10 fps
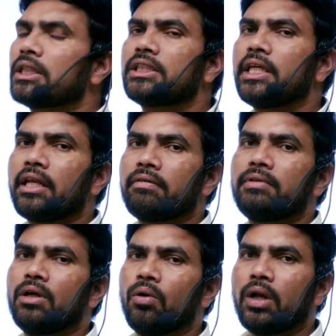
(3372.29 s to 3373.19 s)
share of
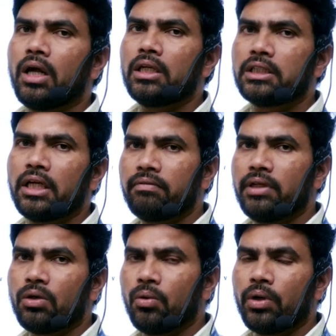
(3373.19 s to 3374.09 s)
the overall share of
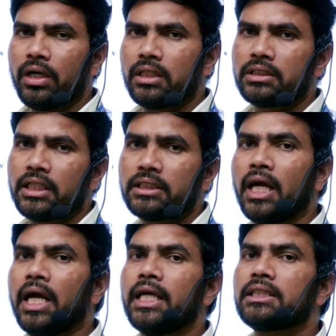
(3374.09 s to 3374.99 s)
the core industries,
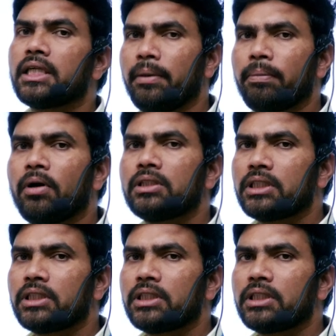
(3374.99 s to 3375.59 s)
it's keep on